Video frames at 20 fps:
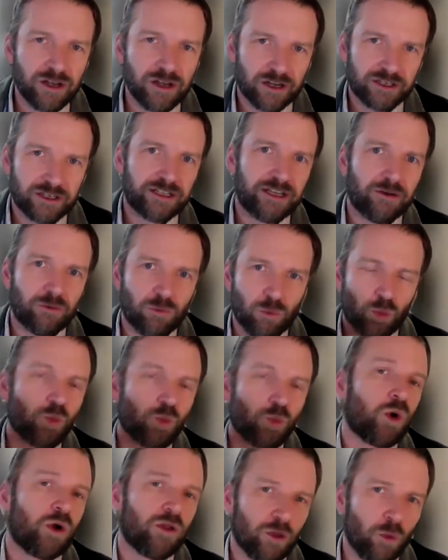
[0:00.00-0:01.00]
conducting it
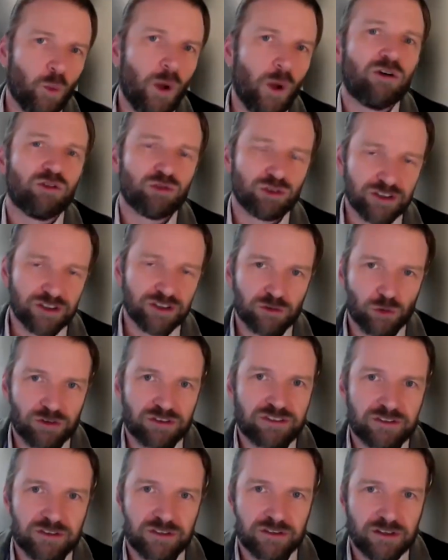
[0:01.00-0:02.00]
were the
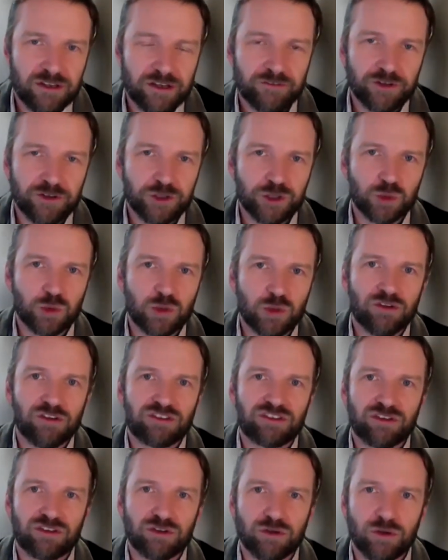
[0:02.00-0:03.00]
well-resourced
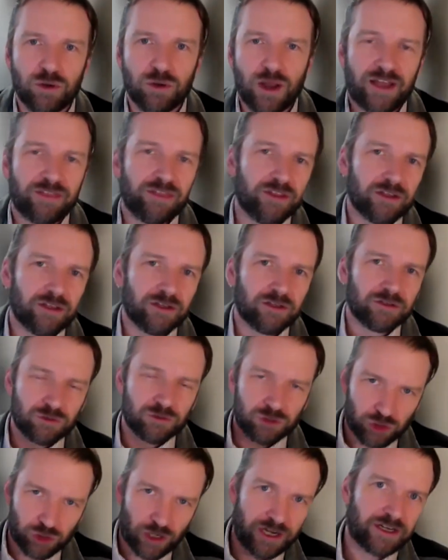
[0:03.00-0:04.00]
individuals who had
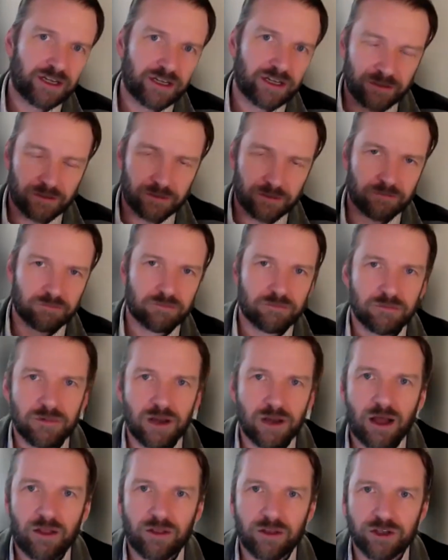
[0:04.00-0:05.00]
the training,
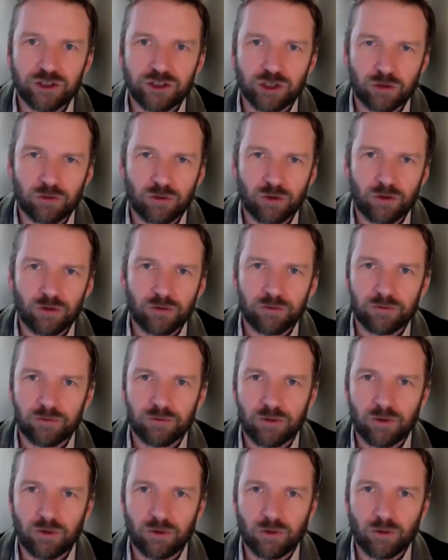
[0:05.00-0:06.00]
knowledge, or
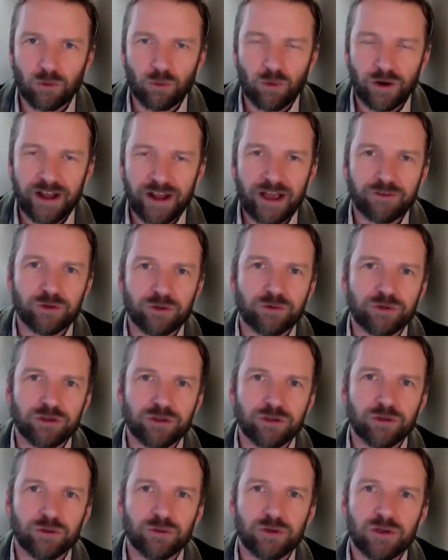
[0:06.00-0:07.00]
what have you
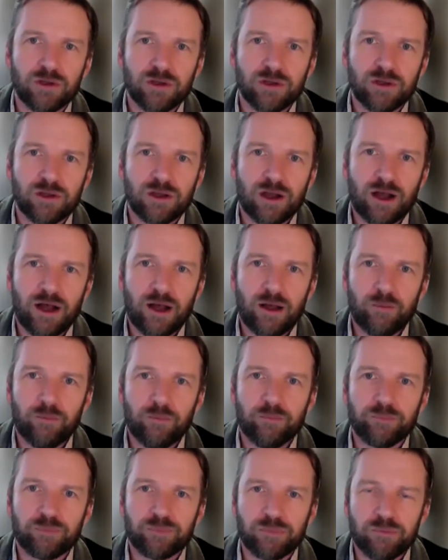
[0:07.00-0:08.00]
to
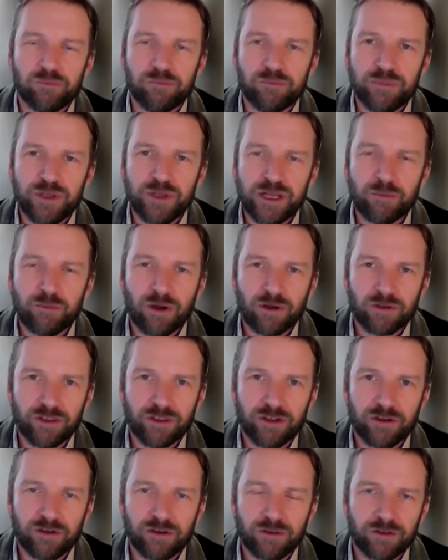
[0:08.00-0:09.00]
be among
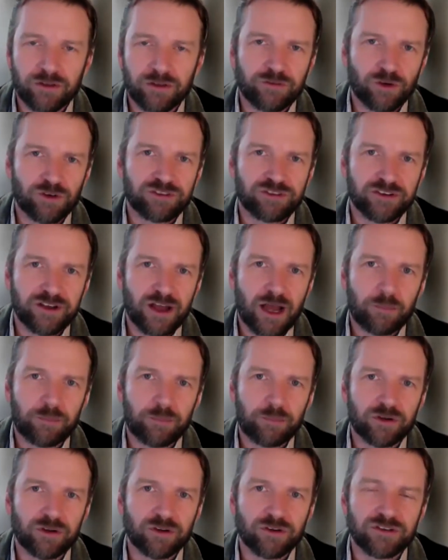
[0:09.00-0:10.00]
the first
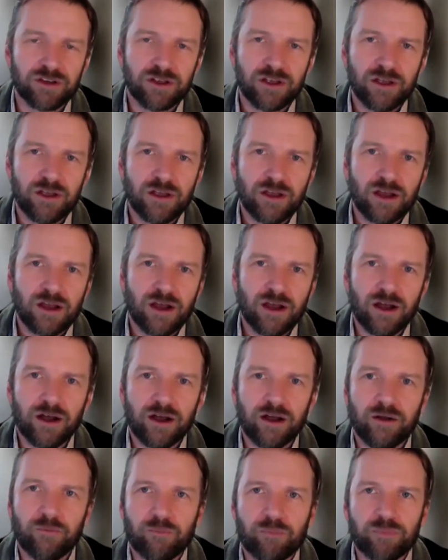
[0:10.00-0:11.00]
adopters.
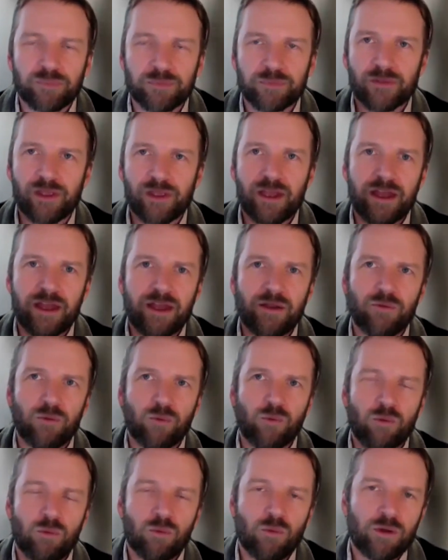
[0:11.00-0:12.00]

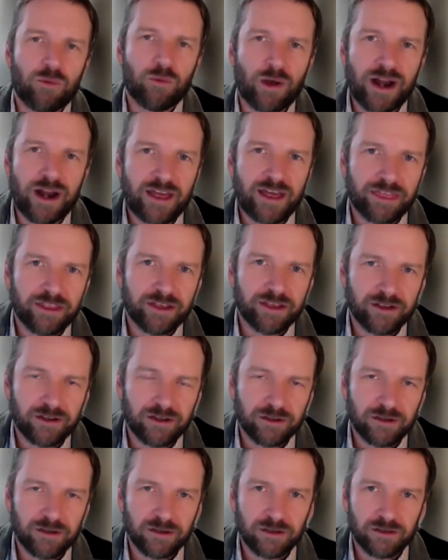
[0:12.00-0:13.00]
And what I
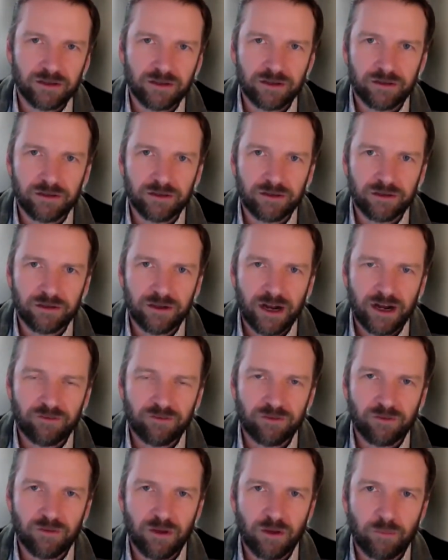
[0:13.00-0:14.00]
think kind
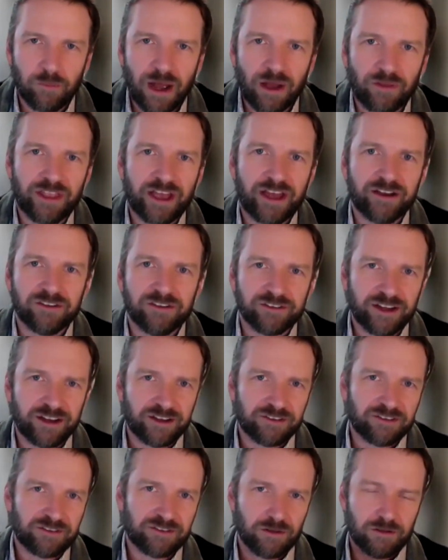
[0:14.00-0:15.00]
of about that is
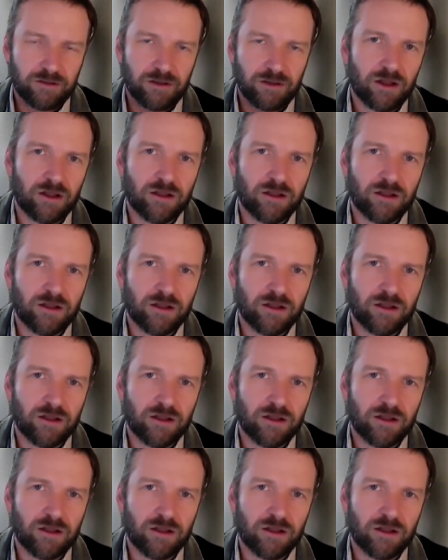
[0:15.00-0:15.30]
that it's